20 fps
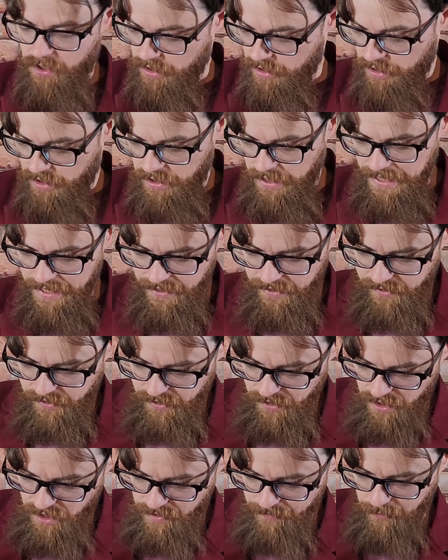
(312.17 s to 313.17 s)

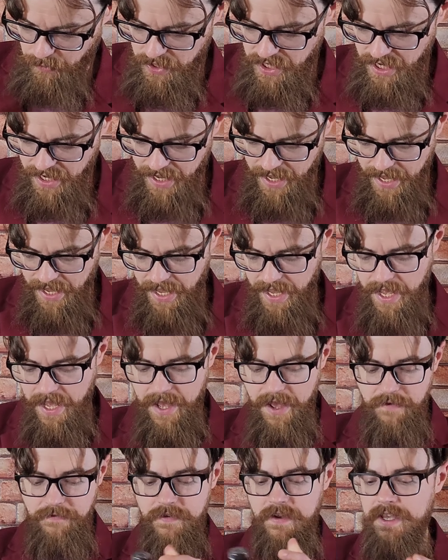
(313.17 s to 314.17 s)
Next up, we
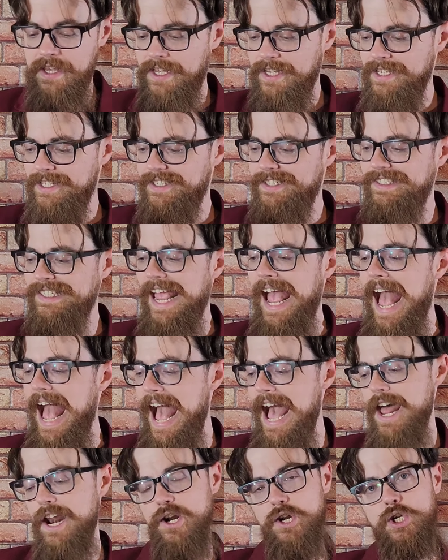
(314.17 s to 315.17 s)
have
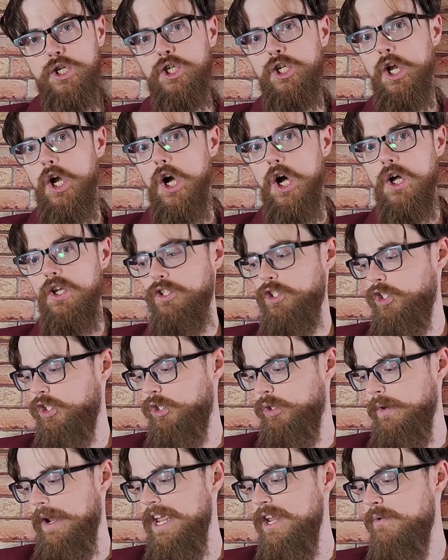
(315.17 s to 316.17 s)
Tattersall
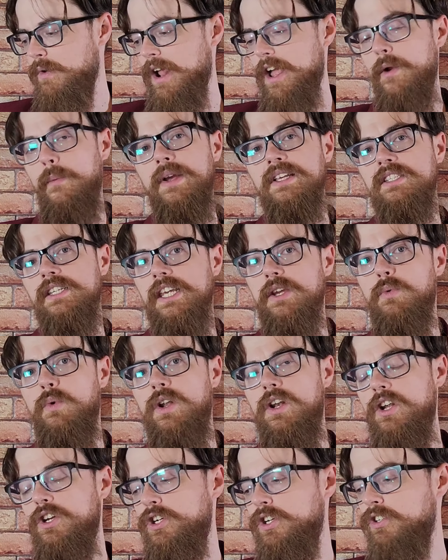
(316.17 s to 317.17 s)
Straight Rye Whiskey,
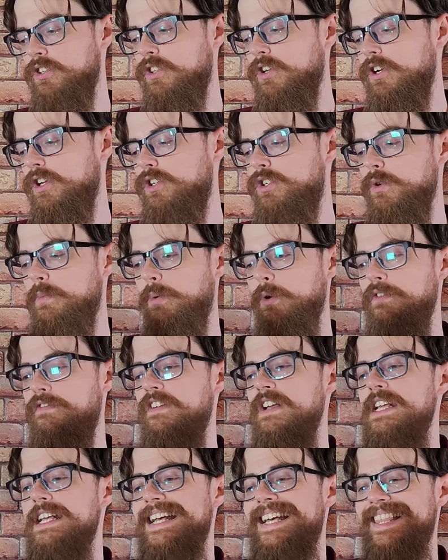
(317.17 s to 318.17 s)
132 proof.
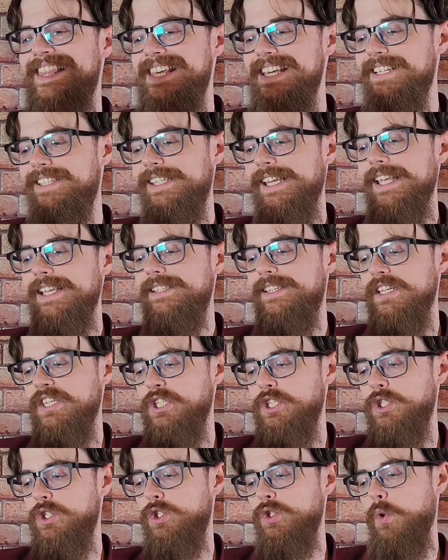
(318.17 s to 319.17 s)
This is a
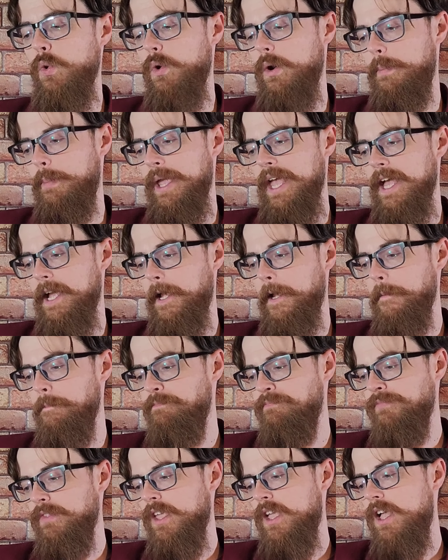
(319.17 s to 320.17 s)
store pick.
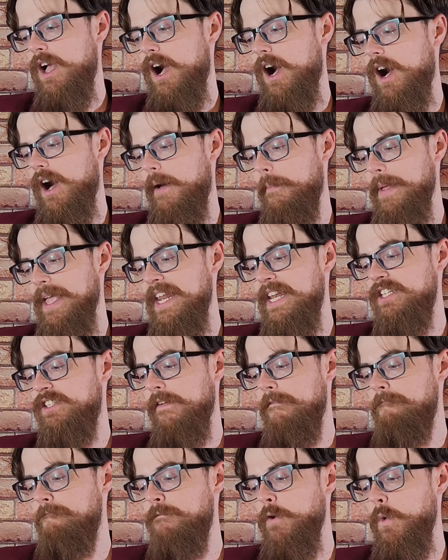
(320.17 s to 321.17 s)
It is
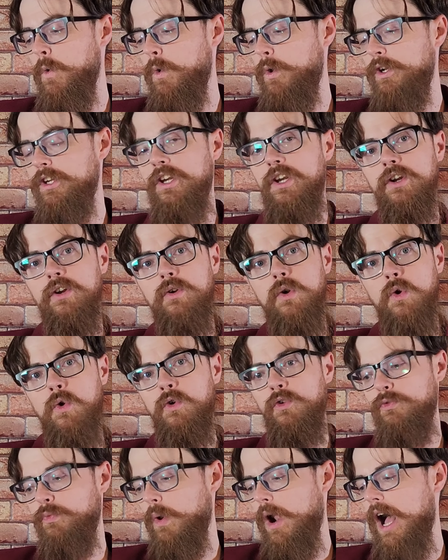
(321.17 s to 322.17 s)
a
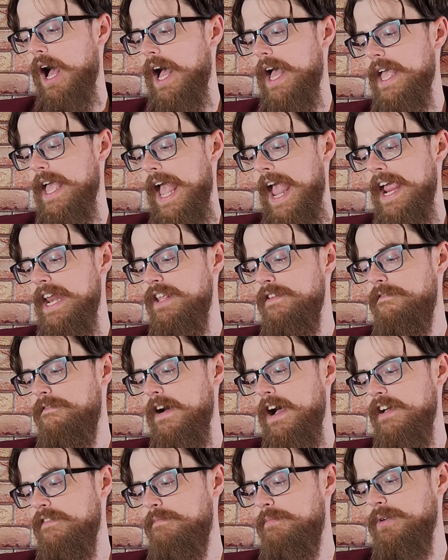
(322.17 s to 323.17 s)
4-year-old rye,
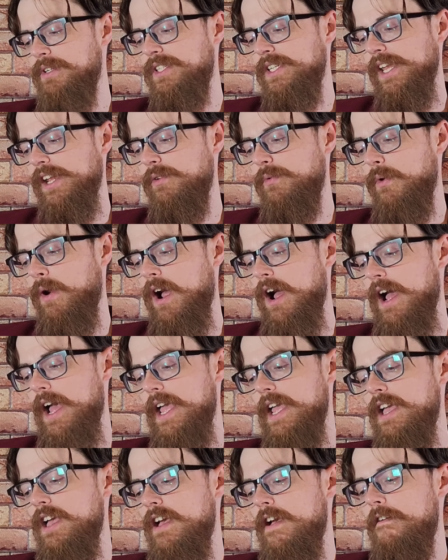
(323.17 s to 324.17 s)
85%
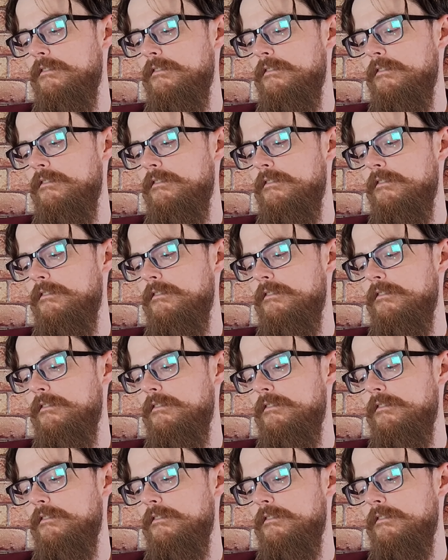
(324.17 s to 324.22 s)
rye,